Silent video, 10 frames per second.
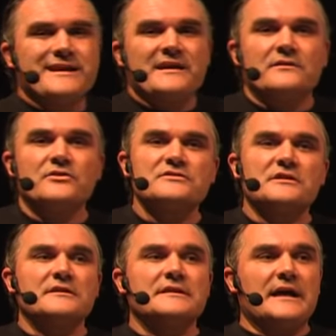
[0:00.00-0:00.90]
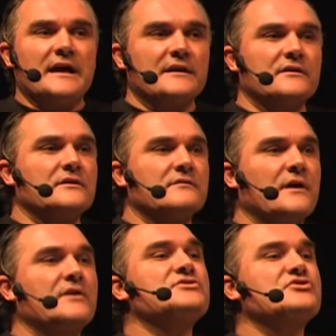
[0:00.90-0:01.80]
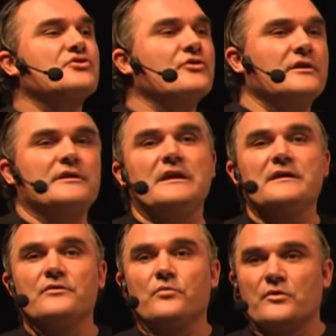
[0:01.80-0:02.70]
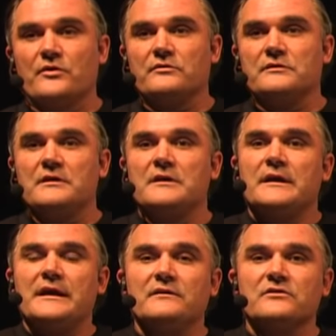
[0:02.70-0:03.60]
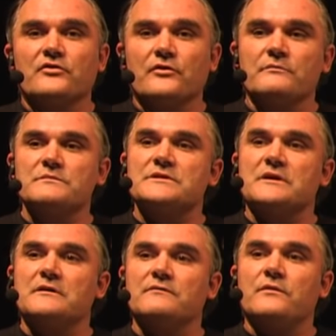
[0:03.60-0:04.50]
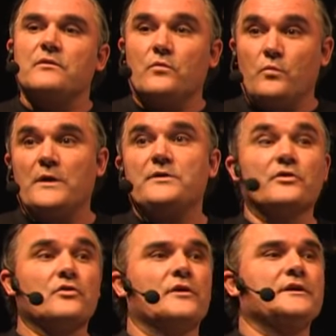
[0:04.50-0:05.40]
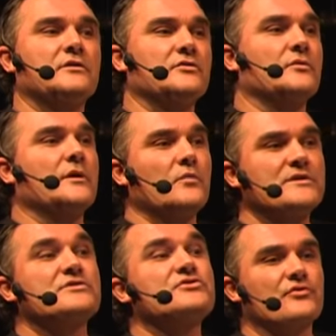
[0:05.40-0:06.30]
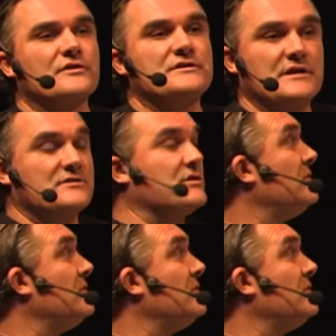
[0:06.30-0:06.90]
there's a lot of uncertainty in the world in terms of what you're going to do and which jurisdiction to